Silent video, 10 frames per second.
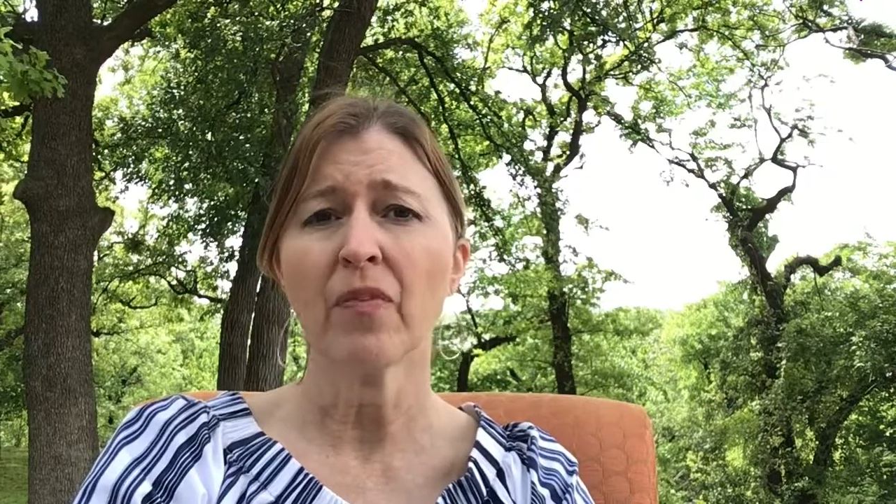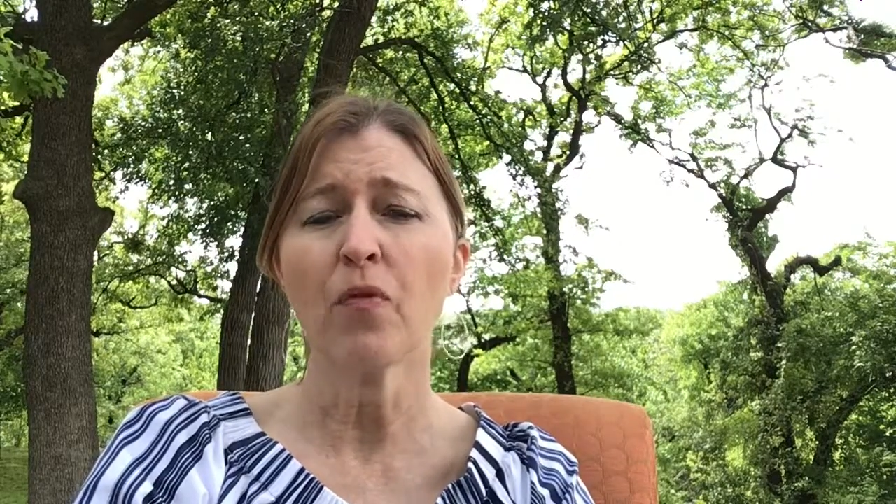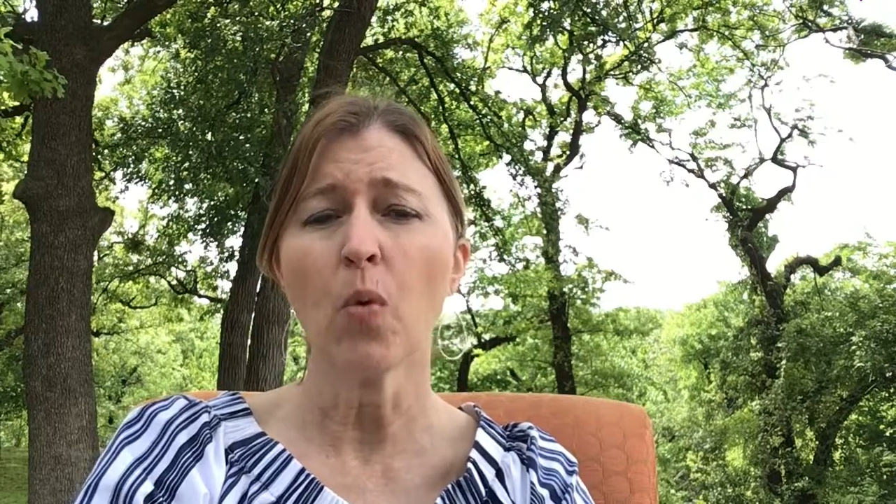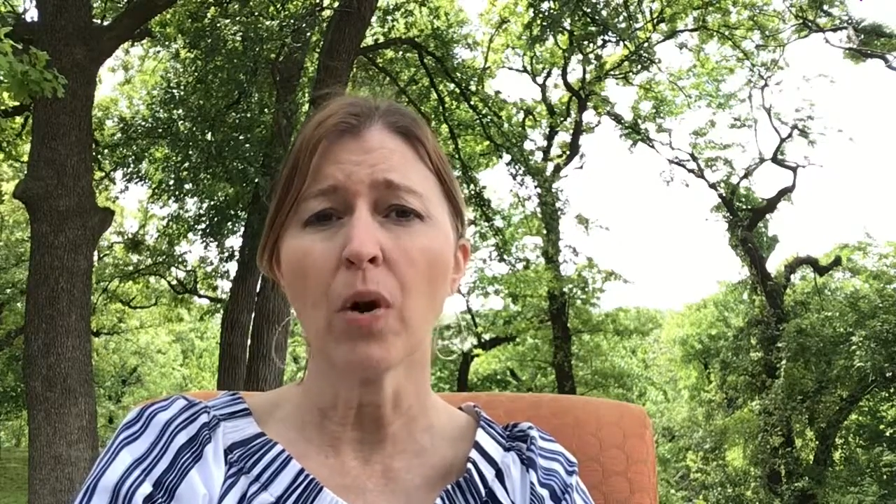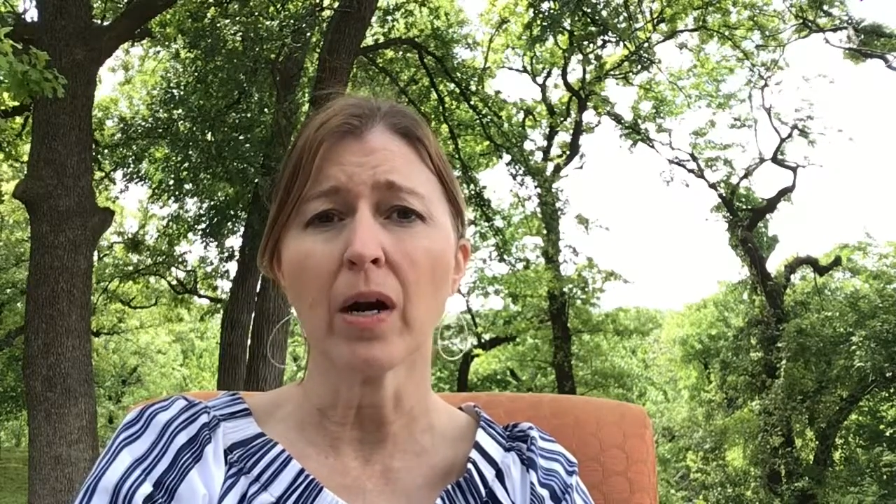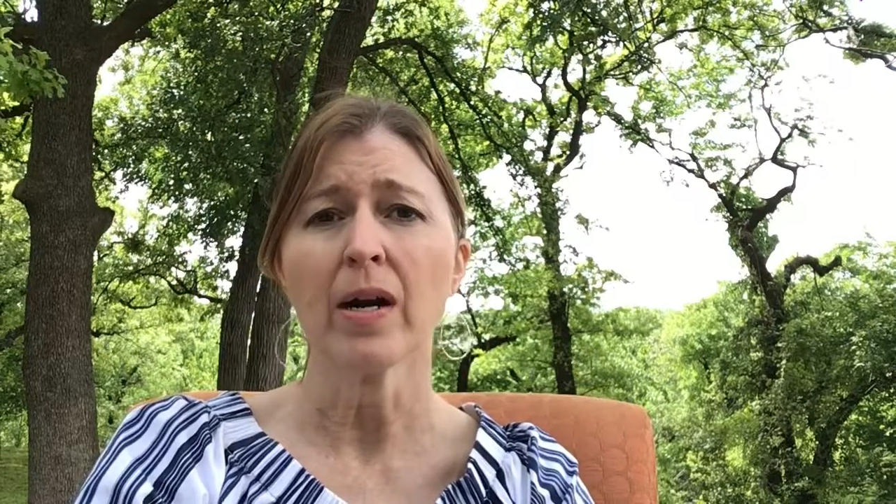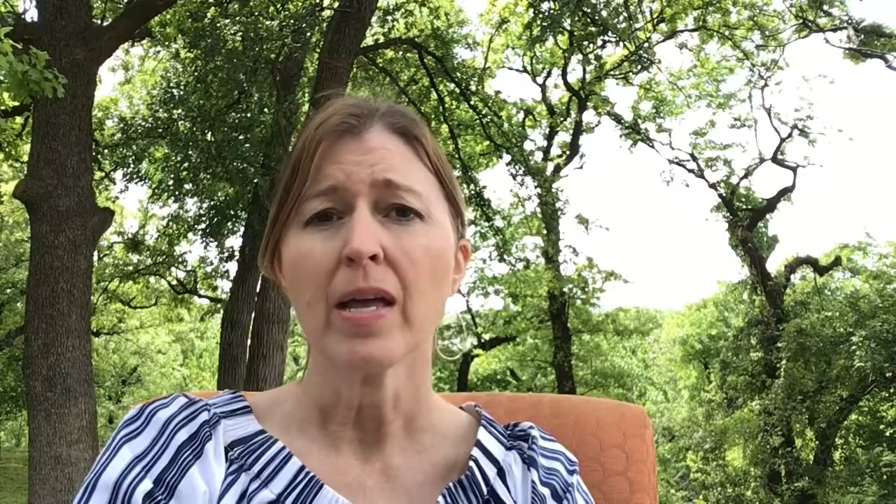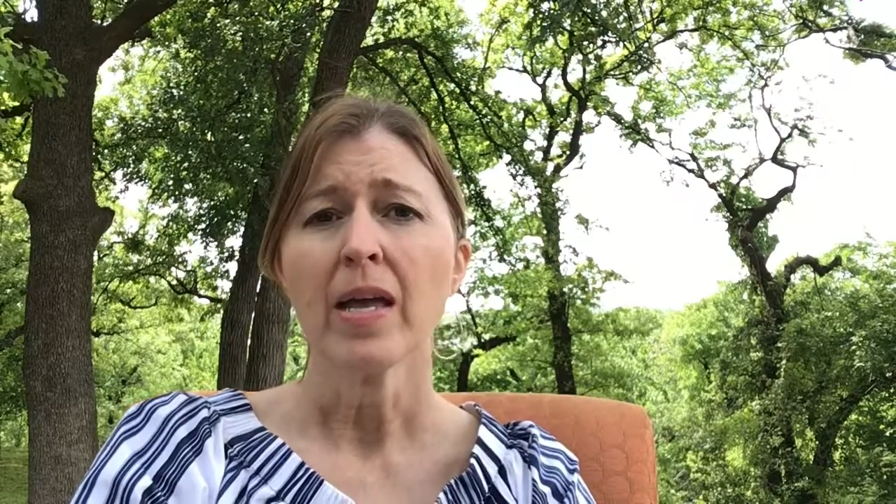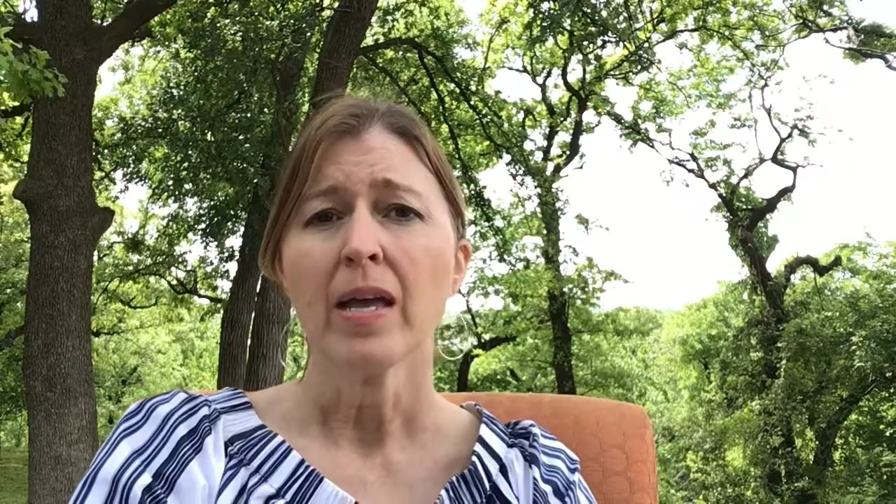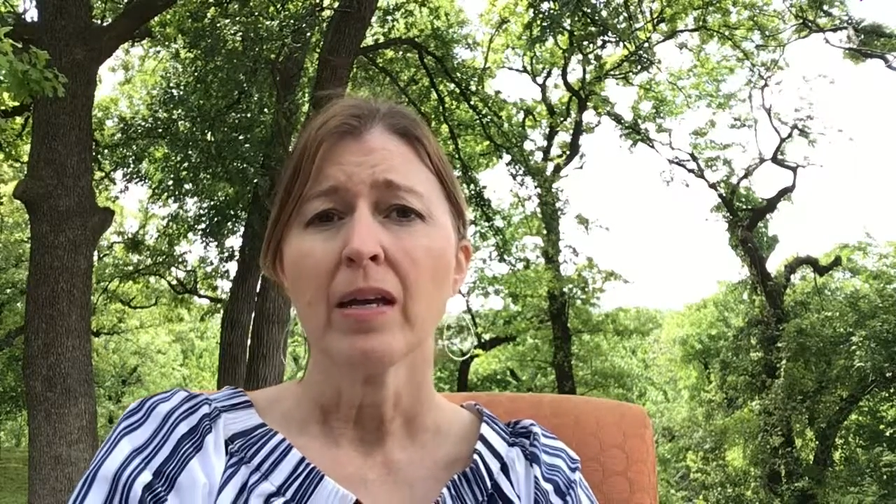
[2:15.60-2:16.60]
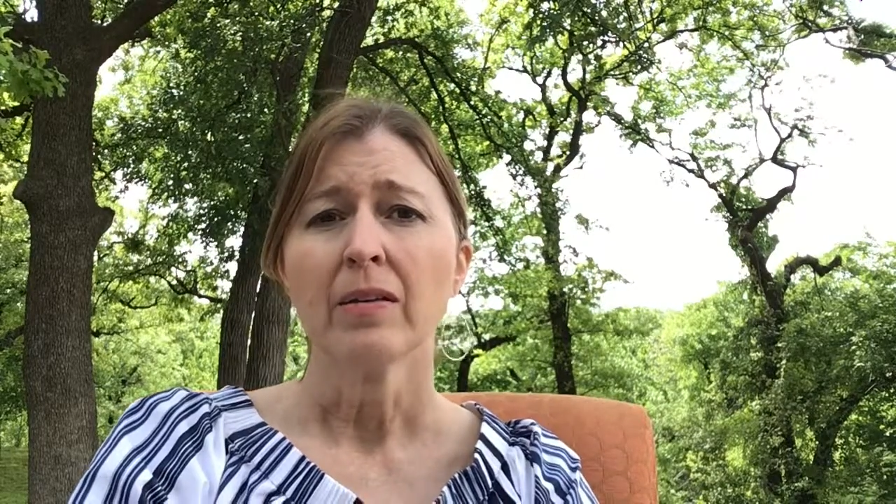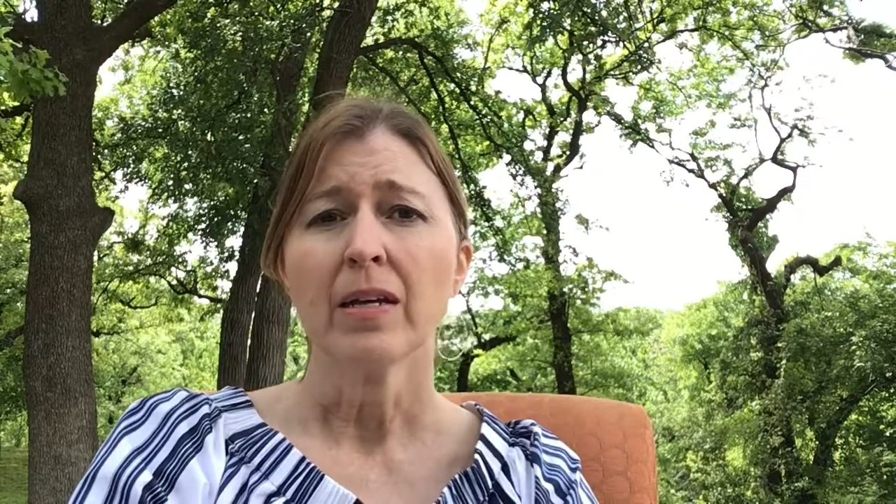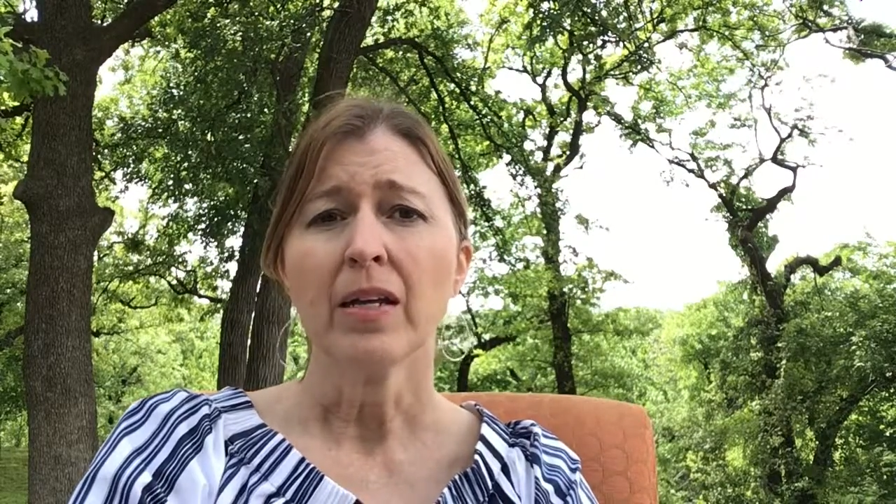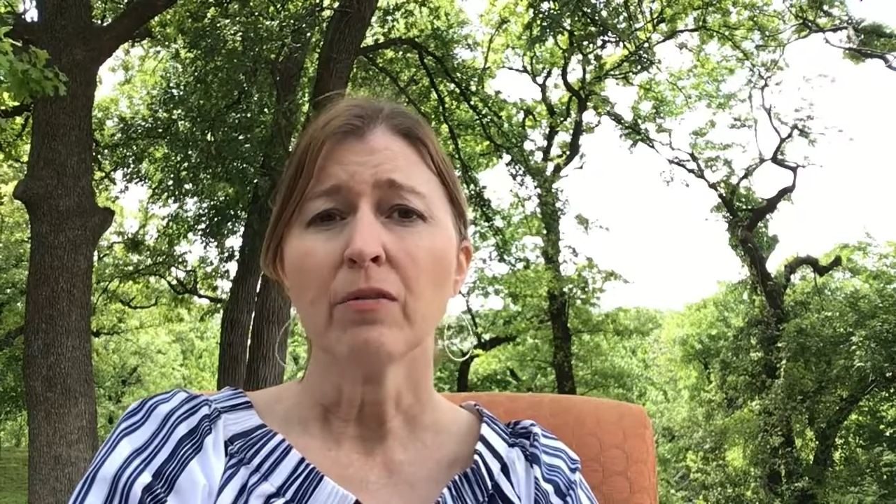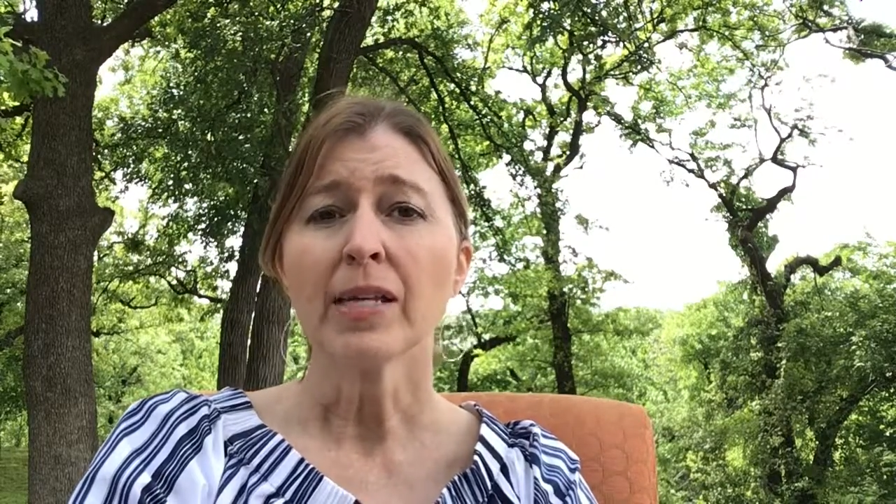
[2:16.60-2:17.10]
for,
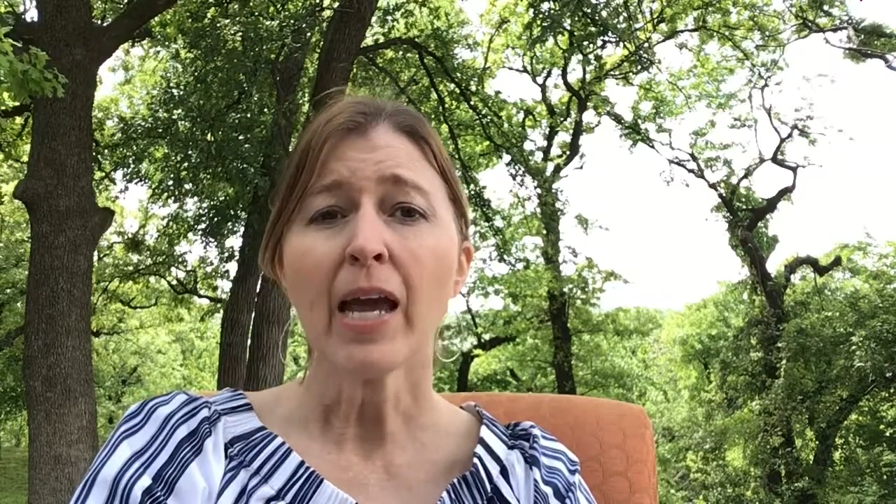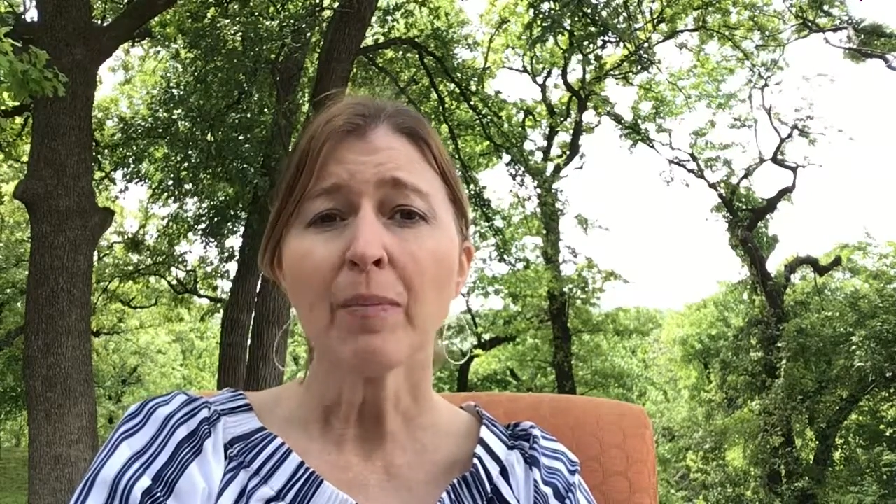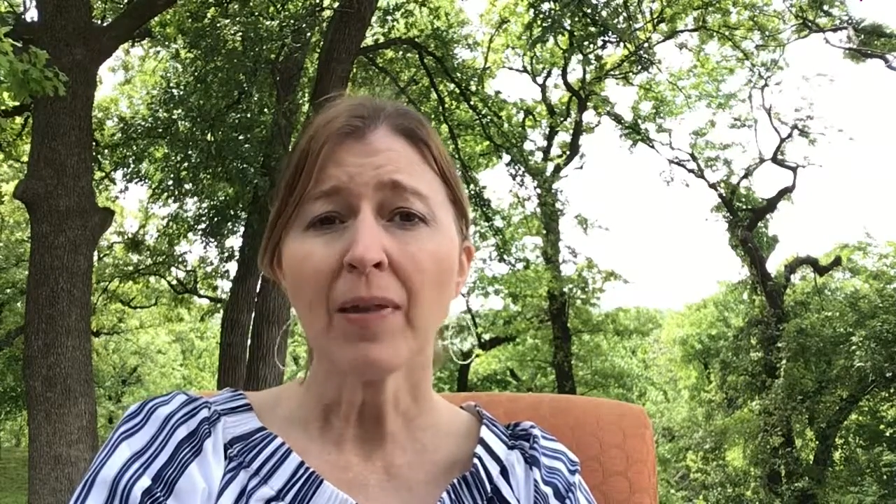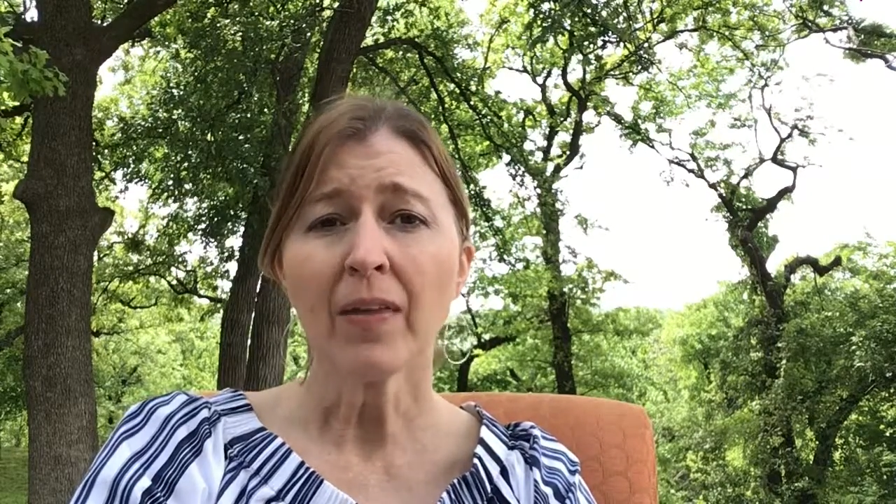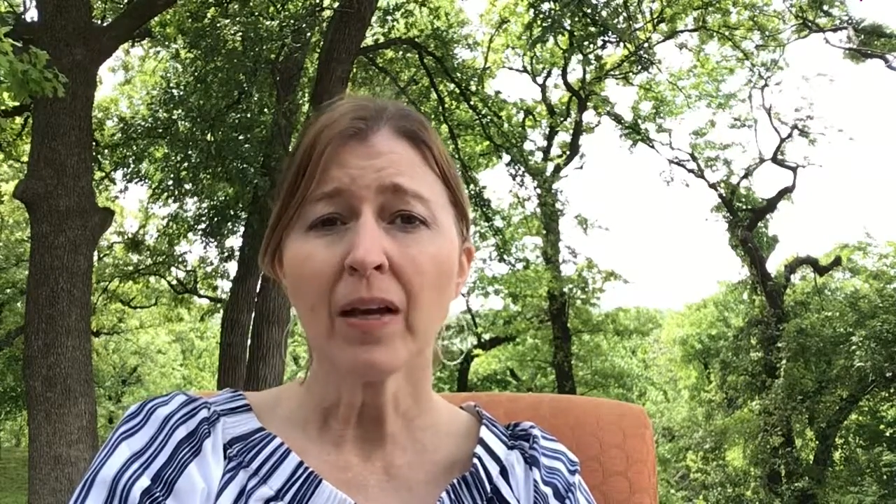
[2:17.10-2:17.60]
taming